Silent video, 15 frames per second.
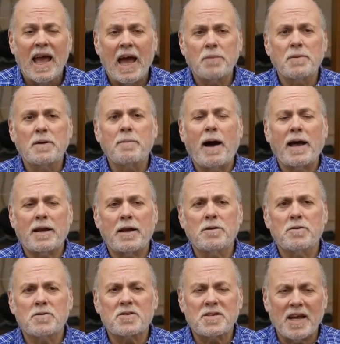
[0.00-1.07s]
and we might
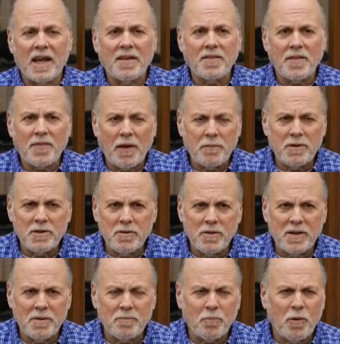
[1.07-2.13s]
understand that they would do
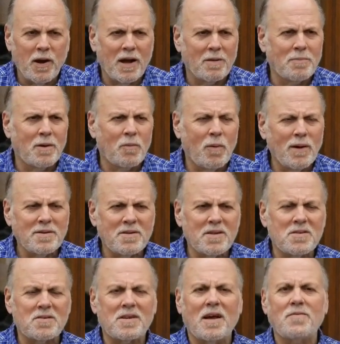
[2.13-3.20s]
it in prayer, but what's
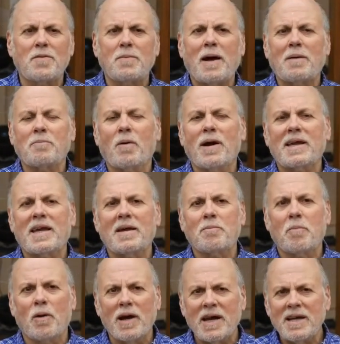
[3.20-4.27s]
this stuff about
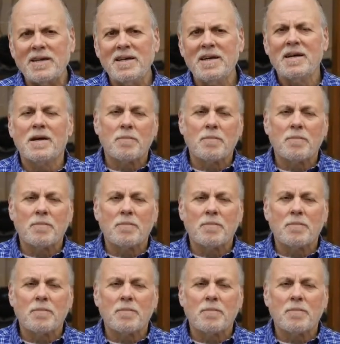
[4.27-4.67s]
breaking bread?